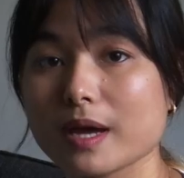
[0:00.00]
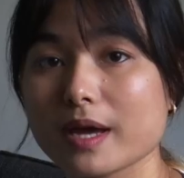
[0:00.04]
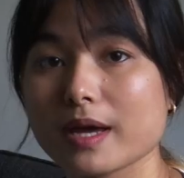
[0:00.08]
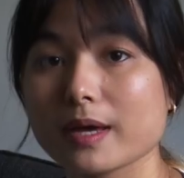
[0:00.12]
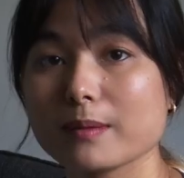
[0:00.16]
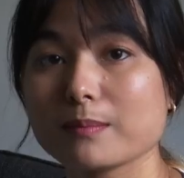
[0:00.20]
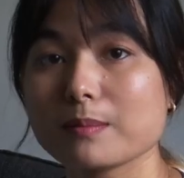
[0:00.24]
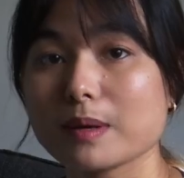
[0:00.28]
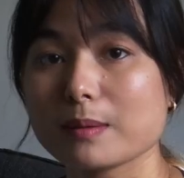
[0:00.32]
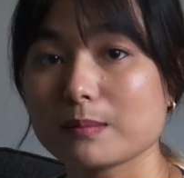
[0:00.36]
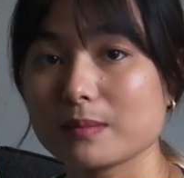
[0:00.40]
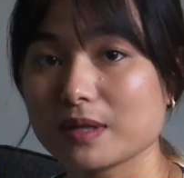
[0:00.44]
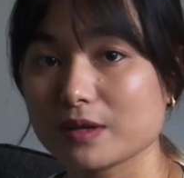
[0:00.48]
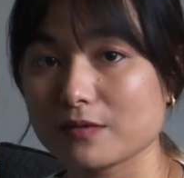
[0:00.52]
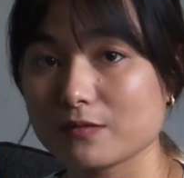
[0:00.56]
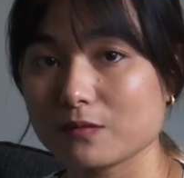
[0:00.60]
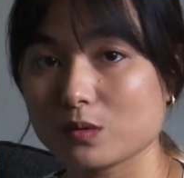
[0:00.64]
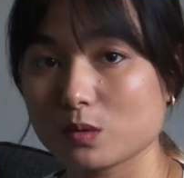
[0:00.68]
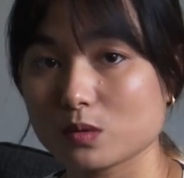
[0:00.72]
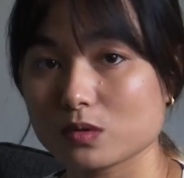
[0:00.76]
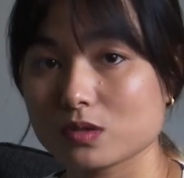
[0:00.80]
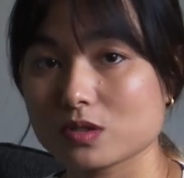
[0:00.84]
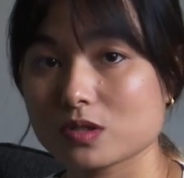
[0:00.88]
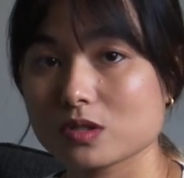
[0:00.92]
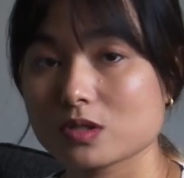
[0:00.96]
by public
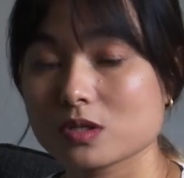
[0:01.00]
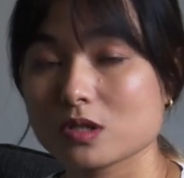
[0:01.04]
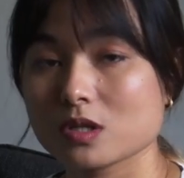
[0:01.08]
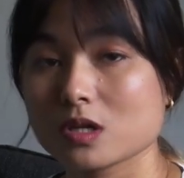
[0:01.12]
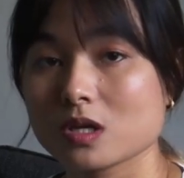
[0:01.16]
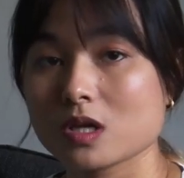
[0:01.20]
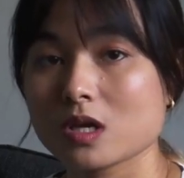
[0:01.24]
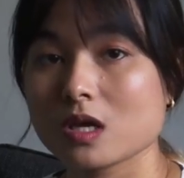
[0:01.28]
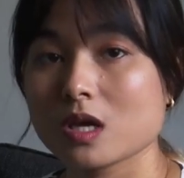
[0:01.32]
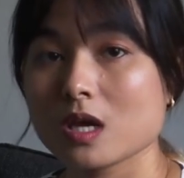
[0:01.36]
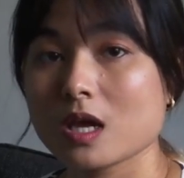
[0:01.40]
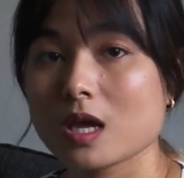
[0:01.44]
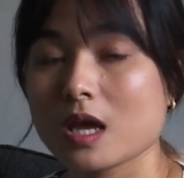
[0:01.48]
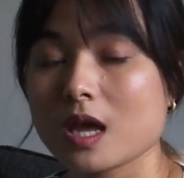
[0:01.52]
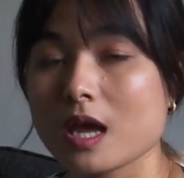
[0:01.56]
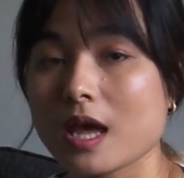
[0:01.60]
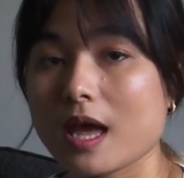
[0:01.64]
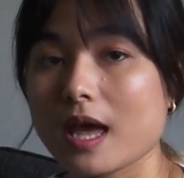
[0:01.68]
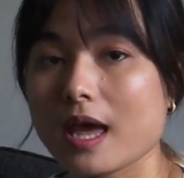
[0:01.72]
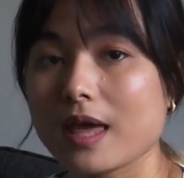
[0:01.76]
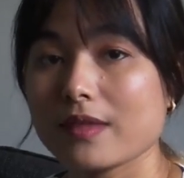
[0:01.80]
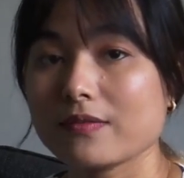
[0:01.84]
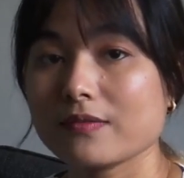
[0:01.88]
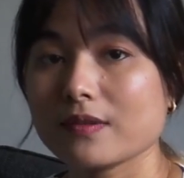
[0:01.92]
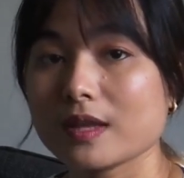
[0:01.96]
votes.
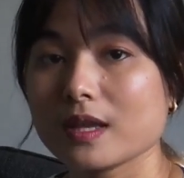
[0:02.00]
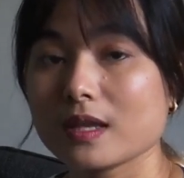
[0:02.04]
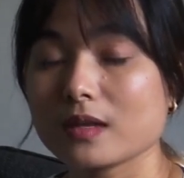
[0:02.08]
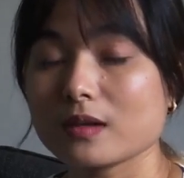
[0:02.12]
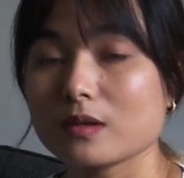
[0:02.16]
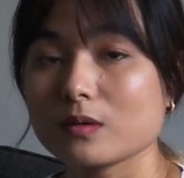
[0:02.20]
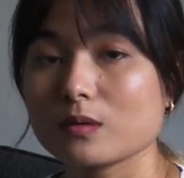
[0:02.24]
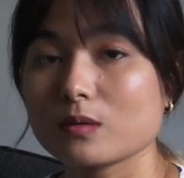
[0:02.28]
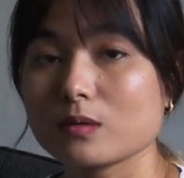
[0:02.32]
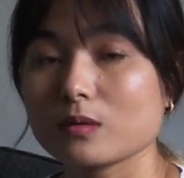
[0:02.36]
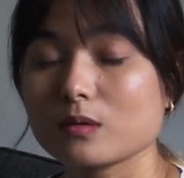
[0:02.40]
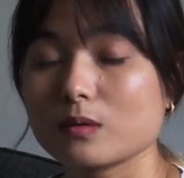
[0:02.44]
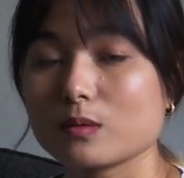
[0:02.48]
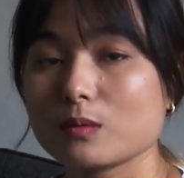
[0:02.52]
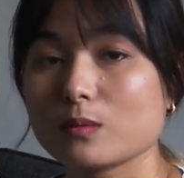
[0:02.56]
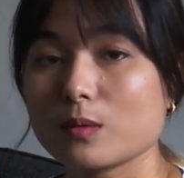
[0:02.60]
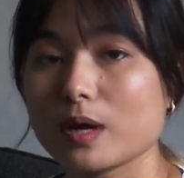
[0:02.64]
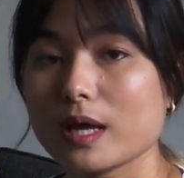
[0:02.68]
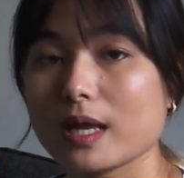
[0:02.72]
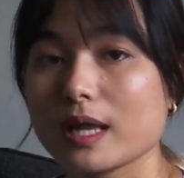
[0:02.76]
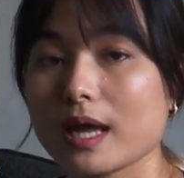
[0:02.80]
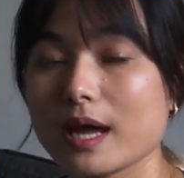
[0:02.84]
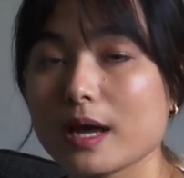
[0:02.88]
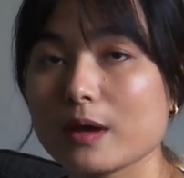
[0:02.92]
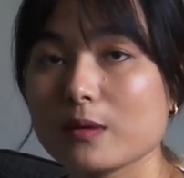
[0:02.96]
And then
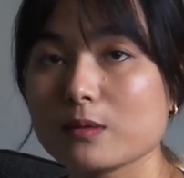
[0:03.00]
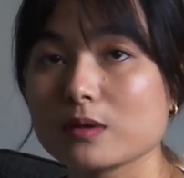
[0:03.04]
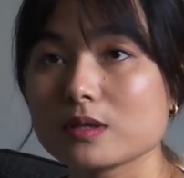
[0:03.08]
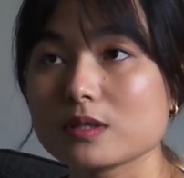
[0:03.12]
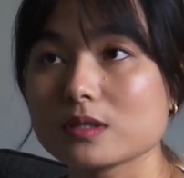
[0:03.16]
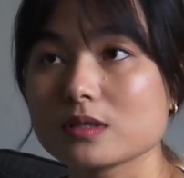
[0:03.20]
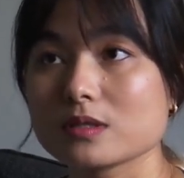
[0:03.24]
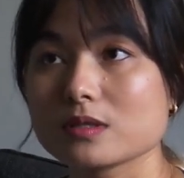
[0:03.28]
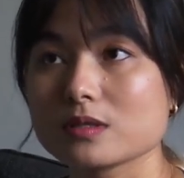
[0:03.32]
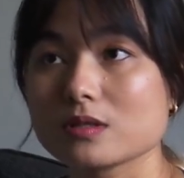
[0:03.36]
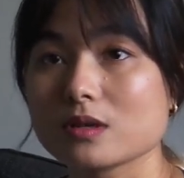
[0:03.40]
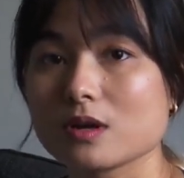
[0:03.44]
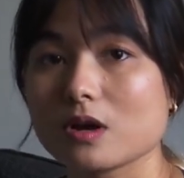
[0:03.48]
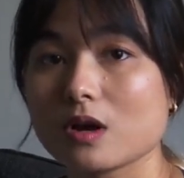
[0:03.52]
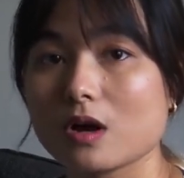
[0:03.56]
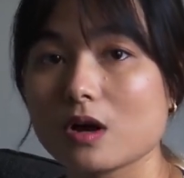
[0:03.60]
while I was